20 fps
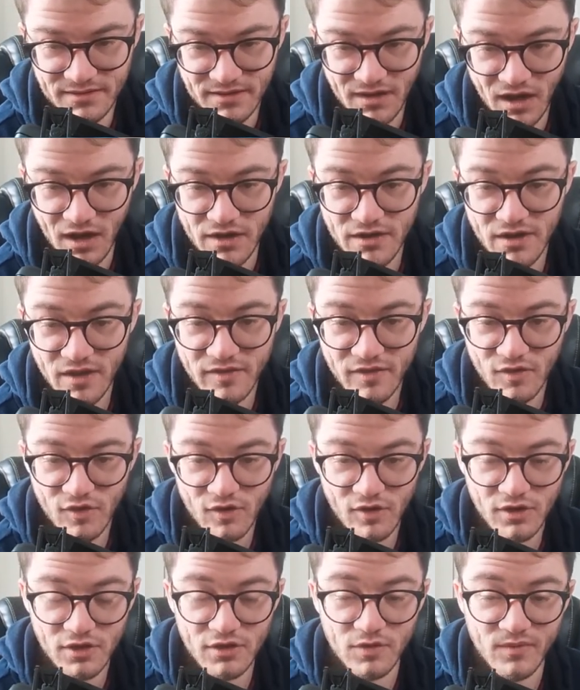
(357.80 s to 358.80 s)
another
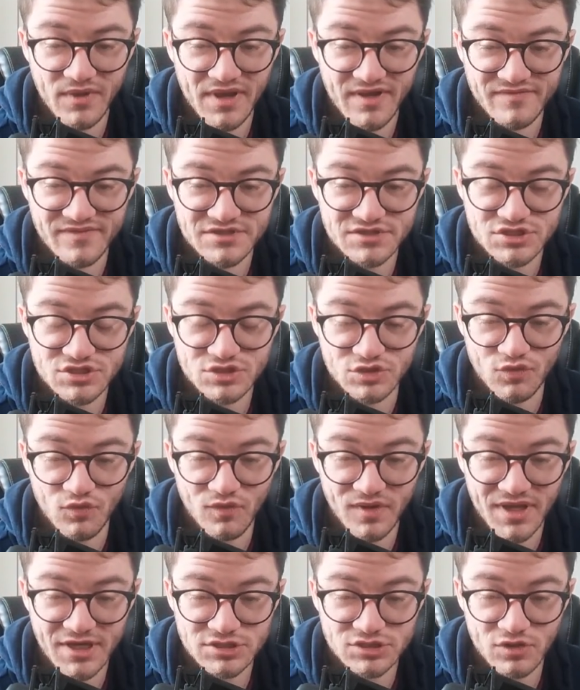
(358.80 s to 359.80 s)
holo. We have a
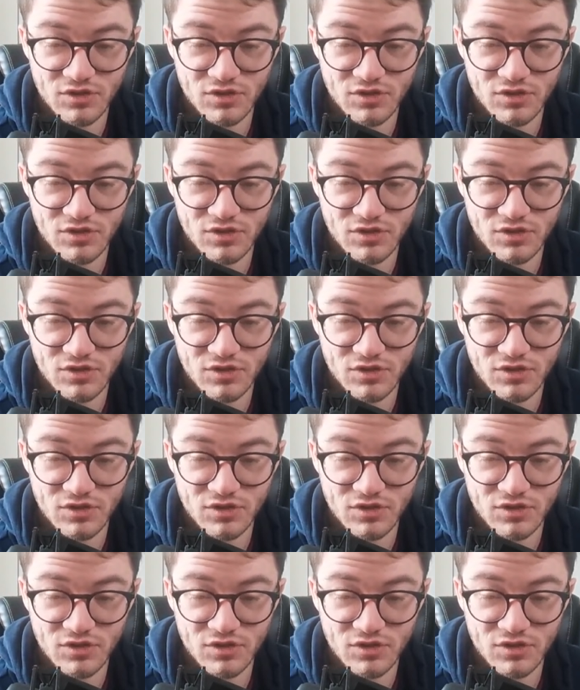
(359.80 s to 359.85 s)
Snorlax